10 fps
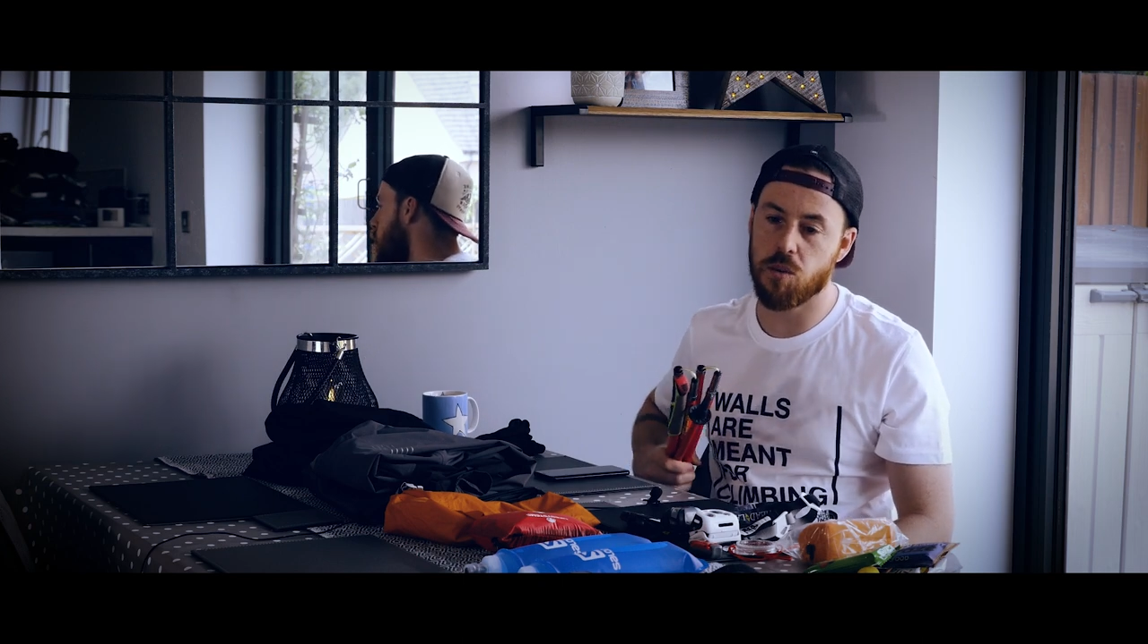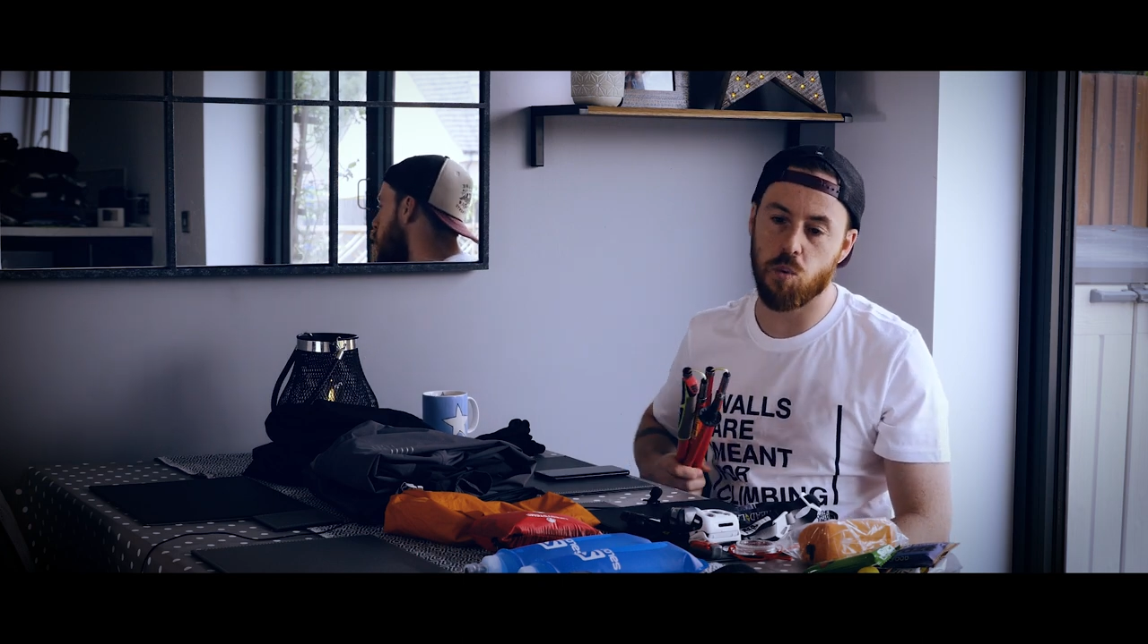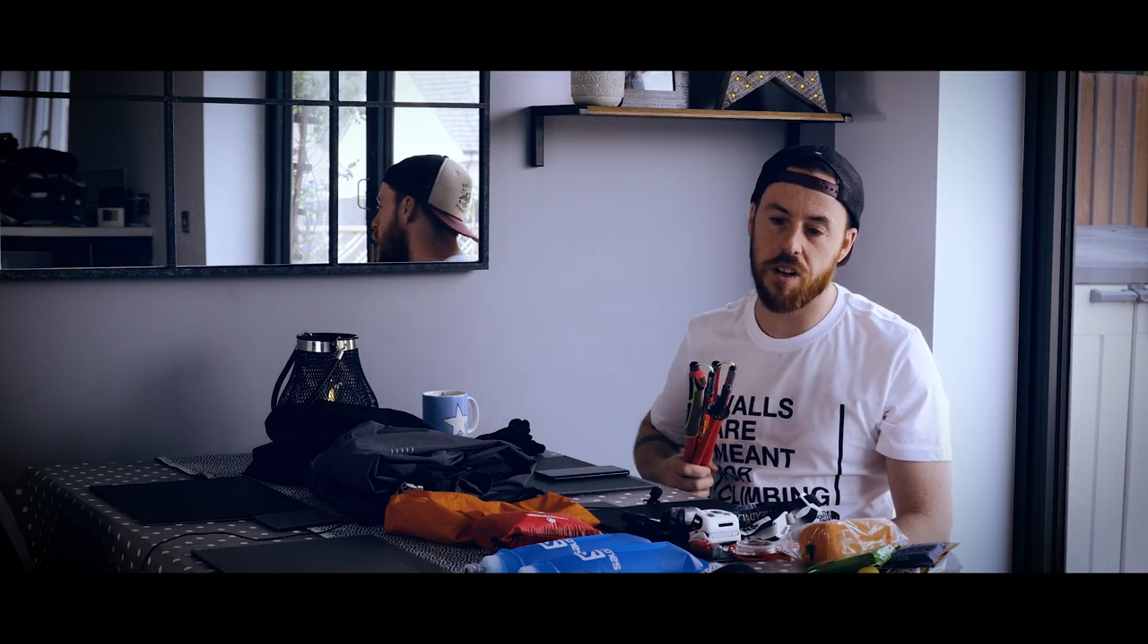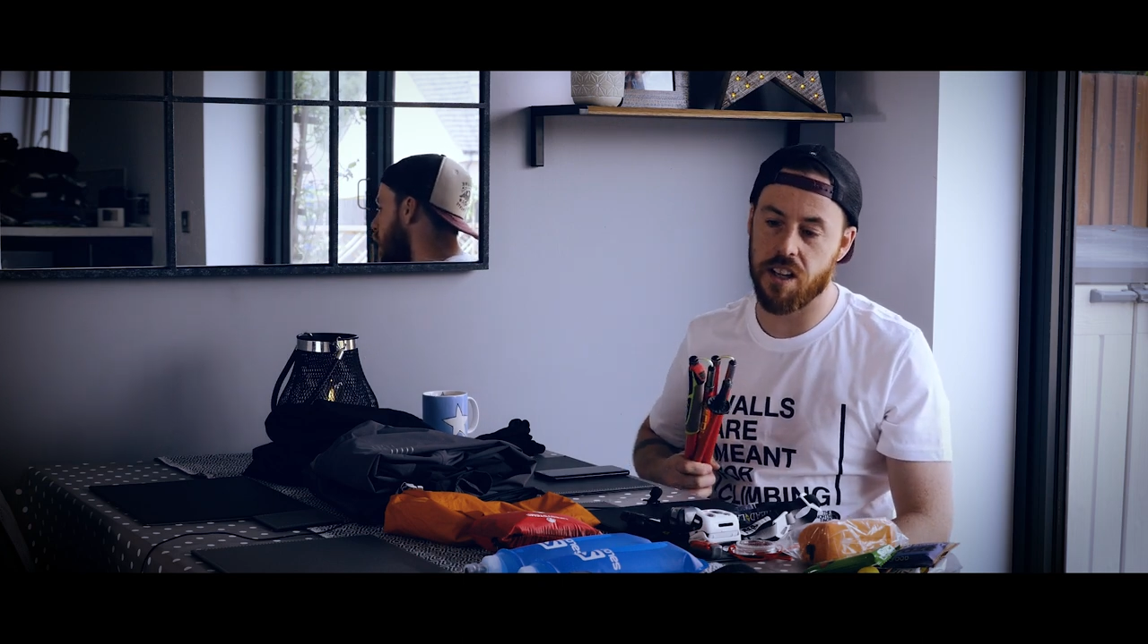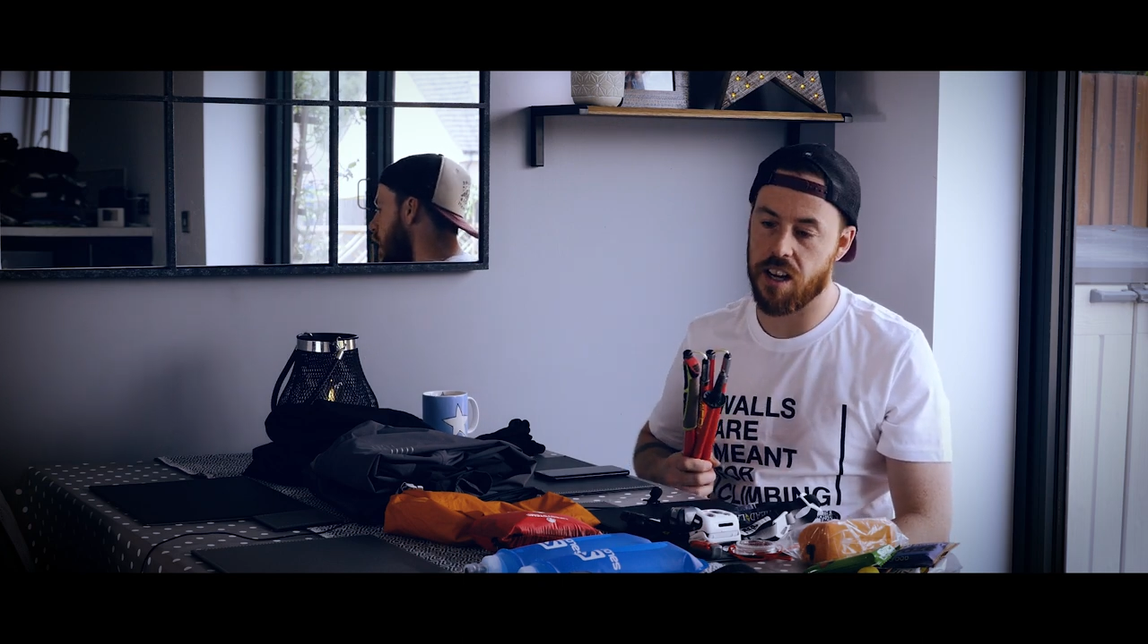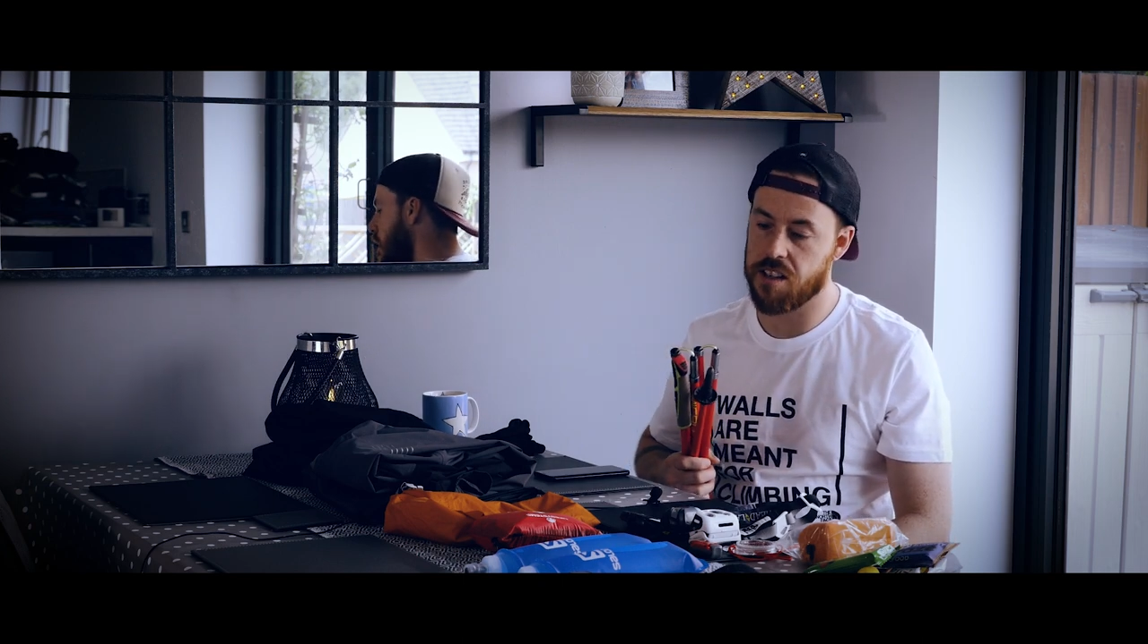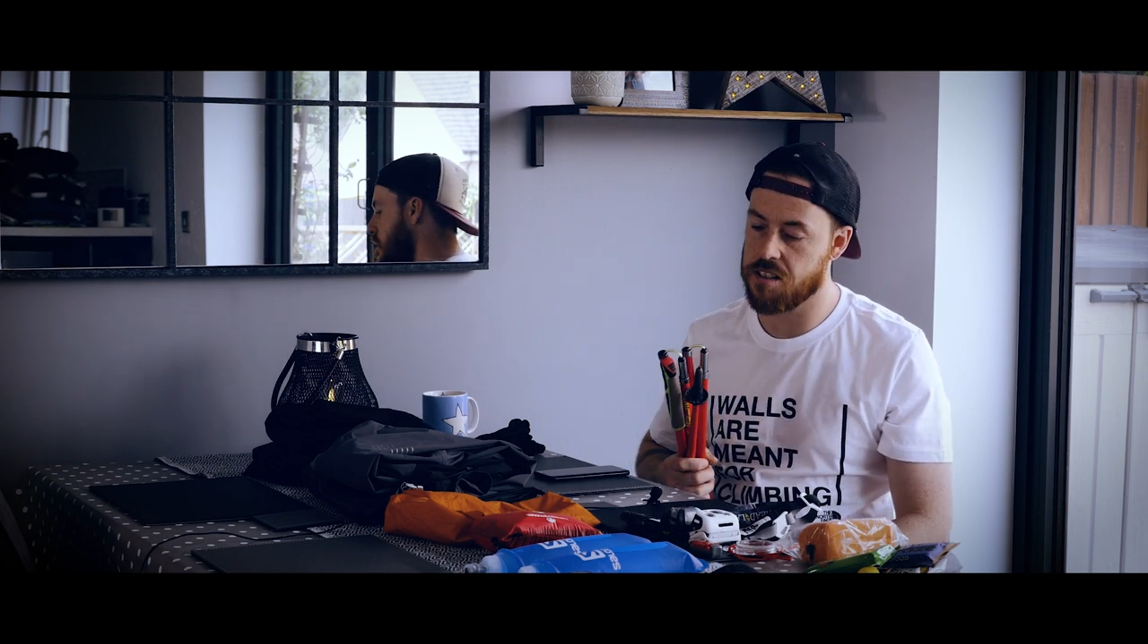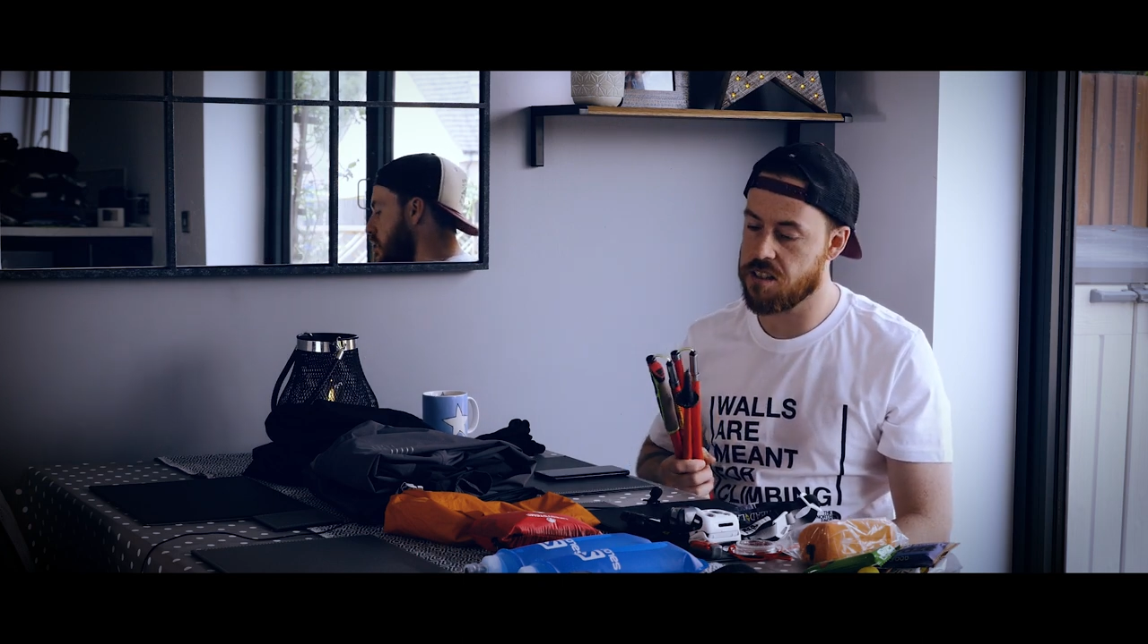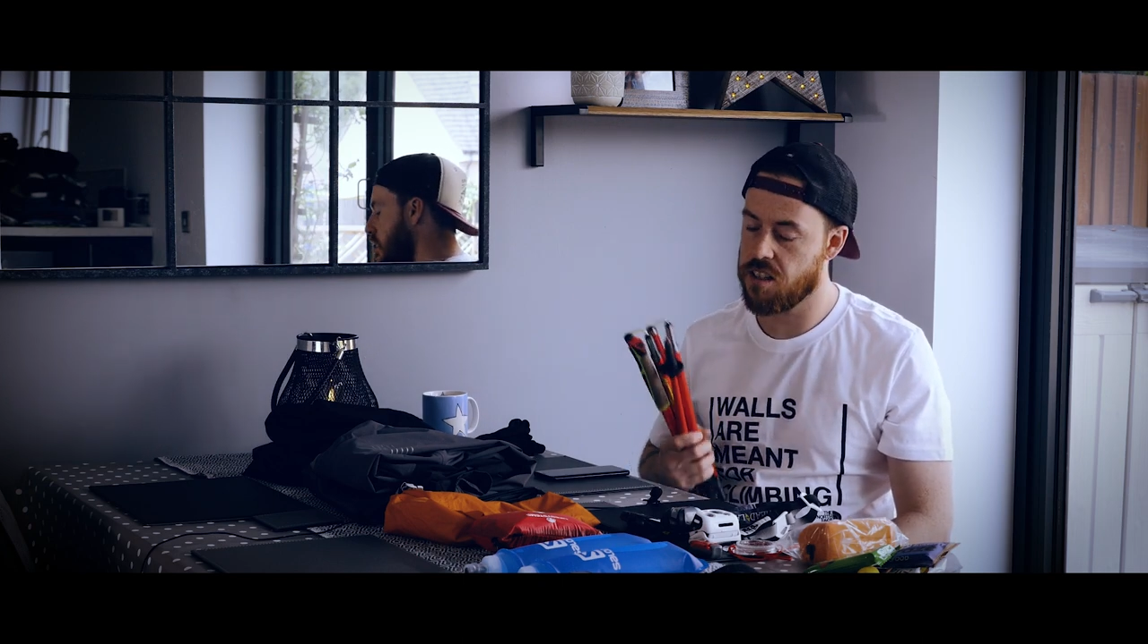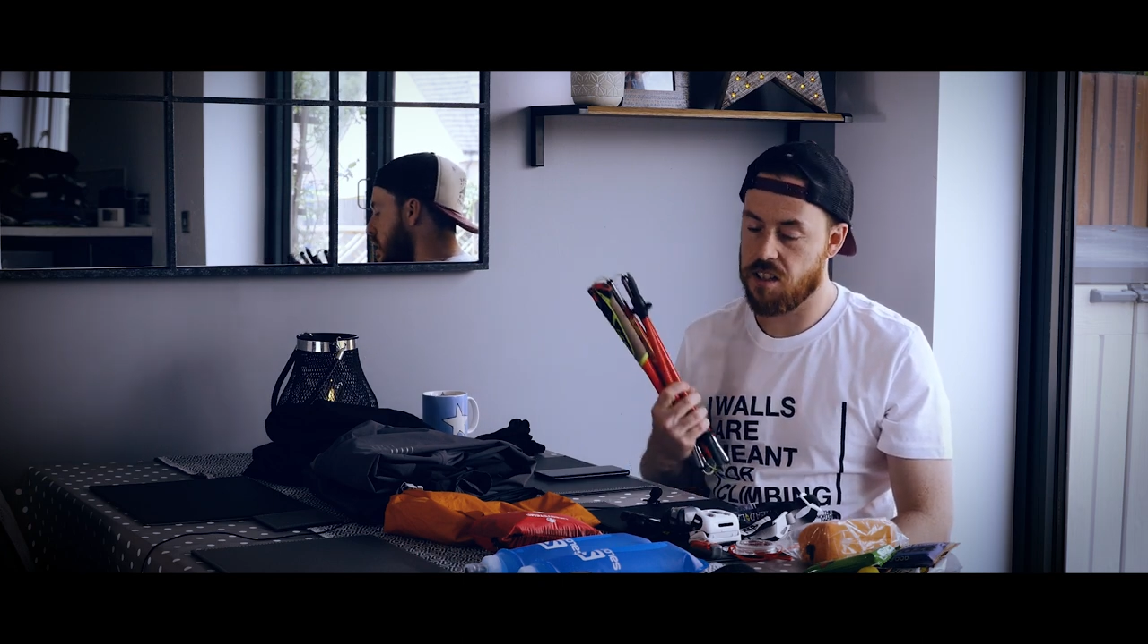the one
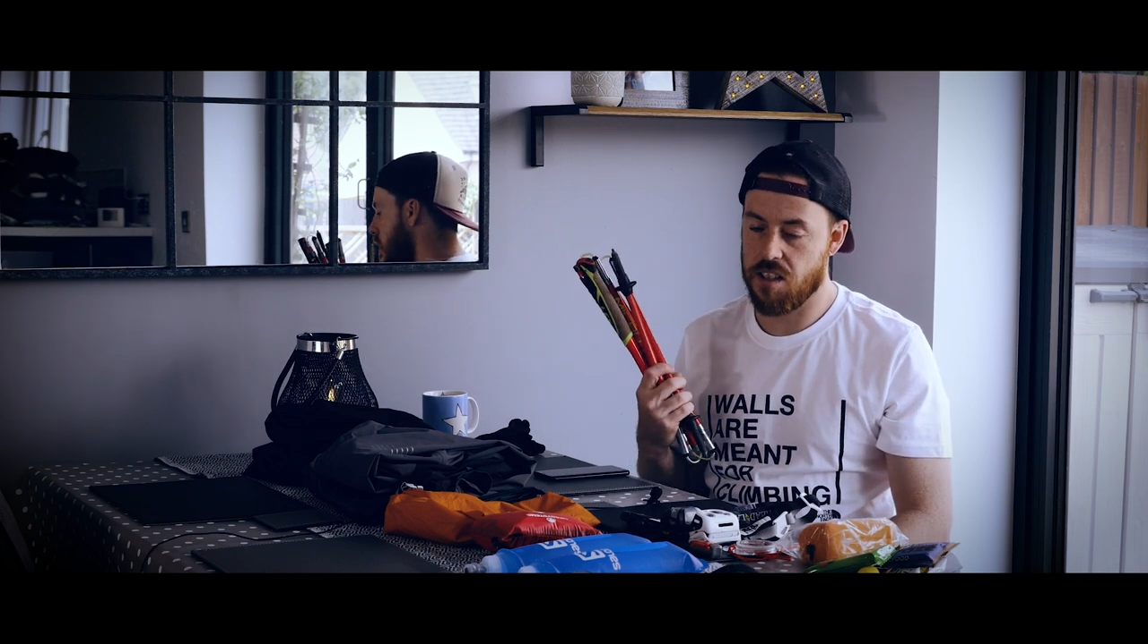hand.